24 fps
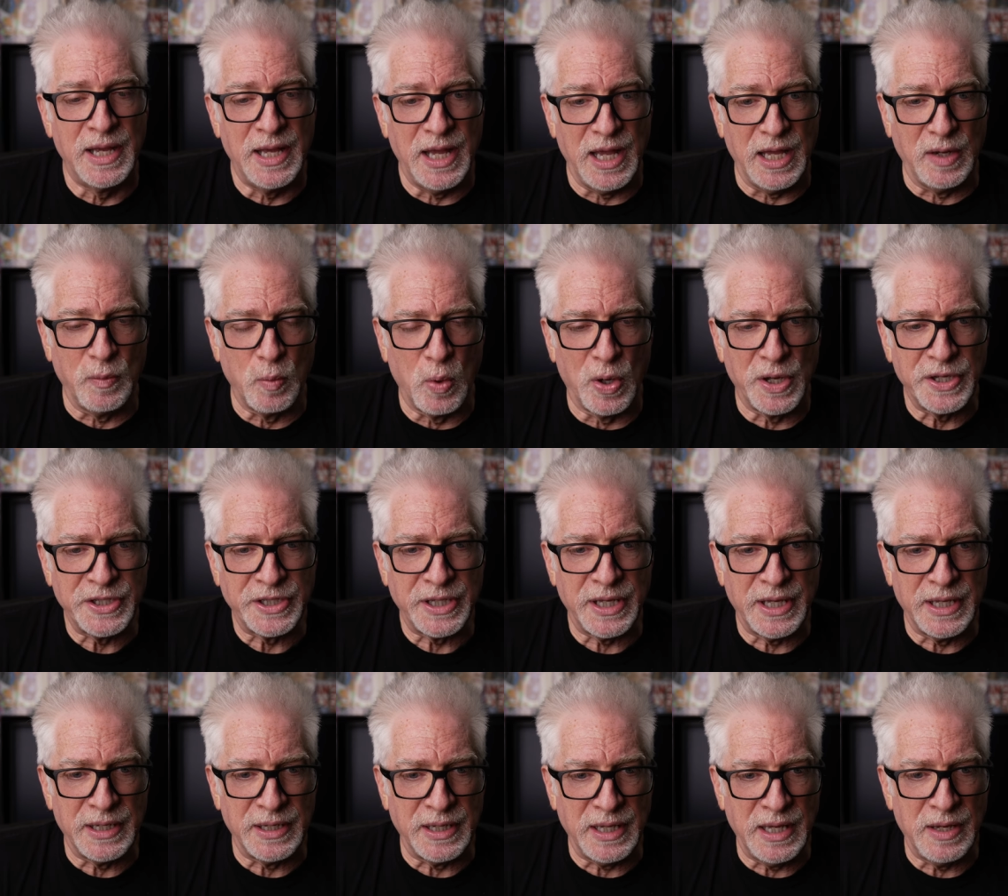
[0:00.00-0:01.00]
It was
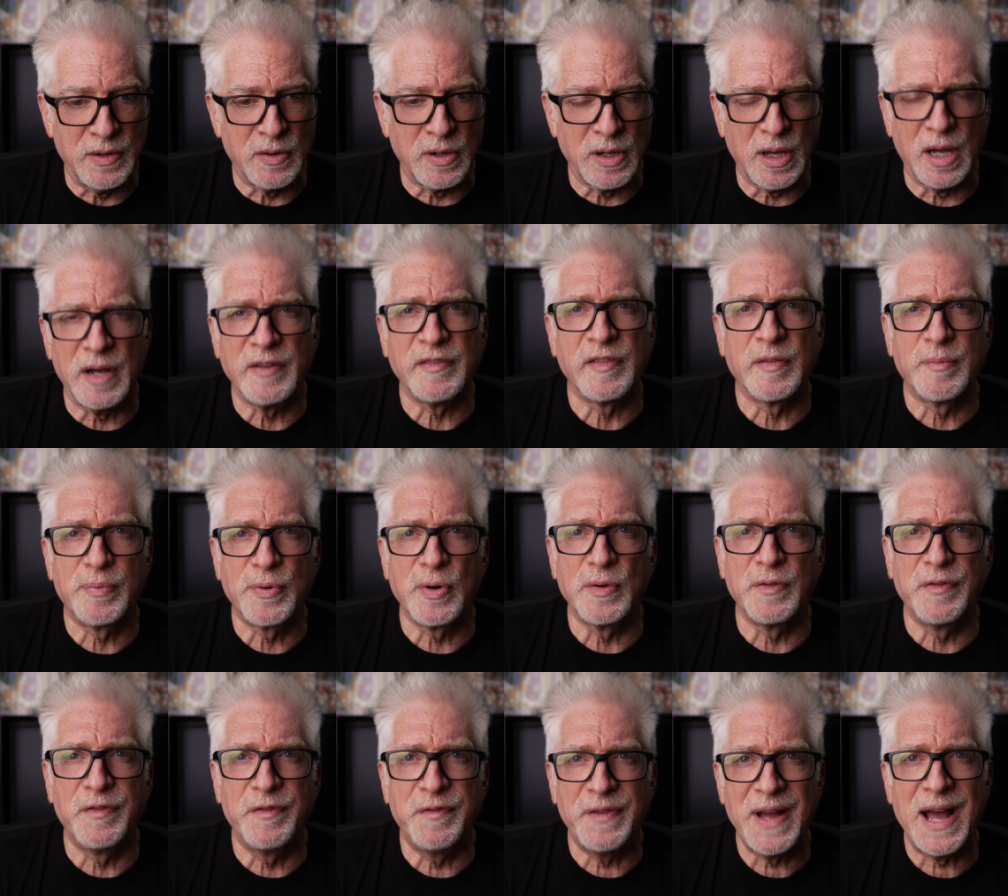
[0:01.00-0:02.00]
an era of
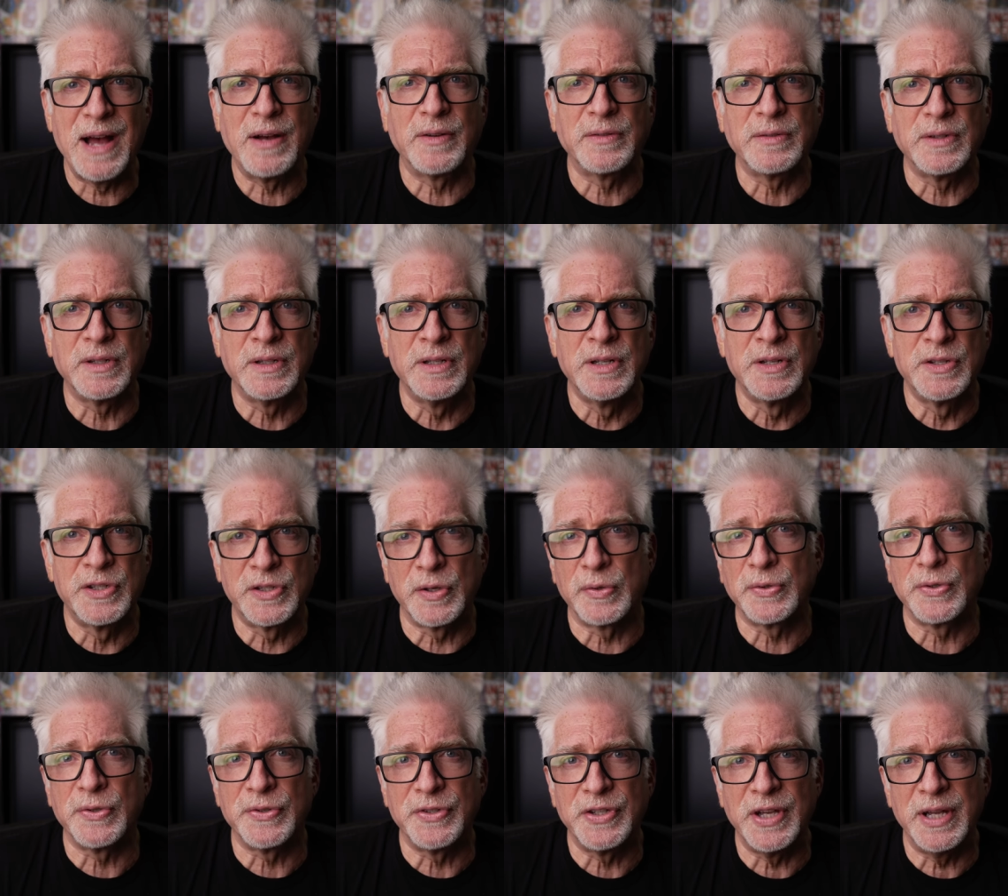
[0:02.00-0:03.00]
profound
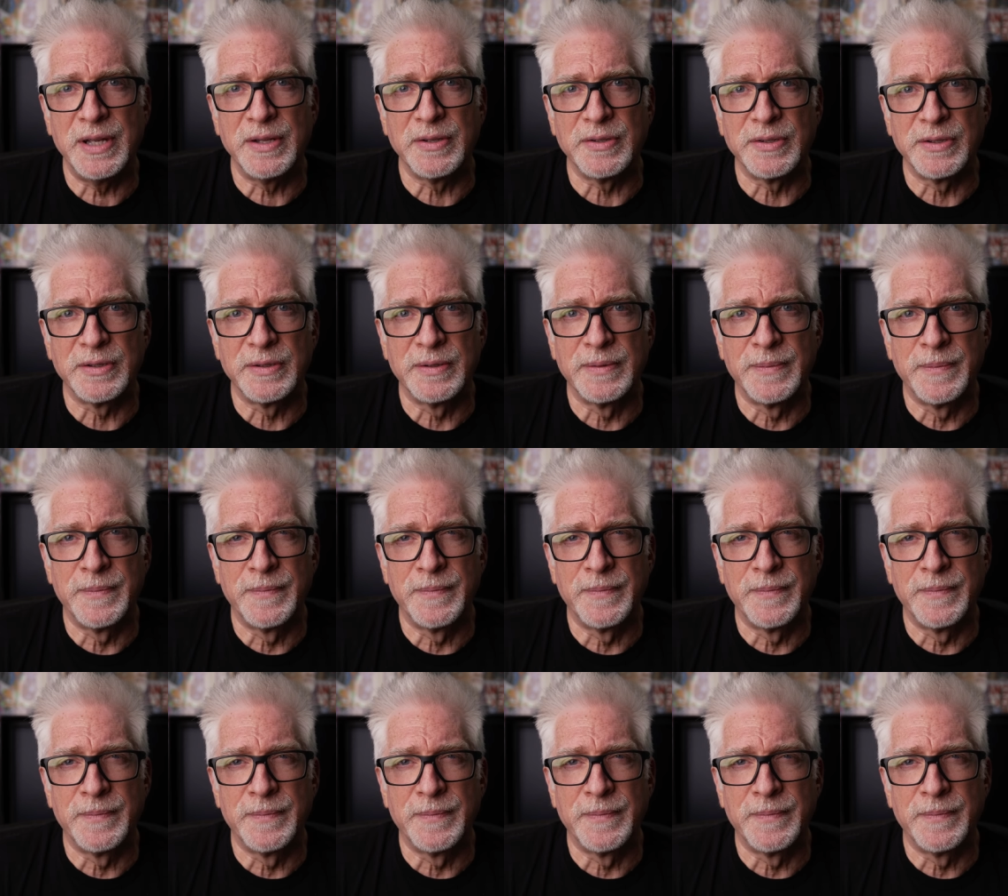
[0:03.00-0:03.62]
social change.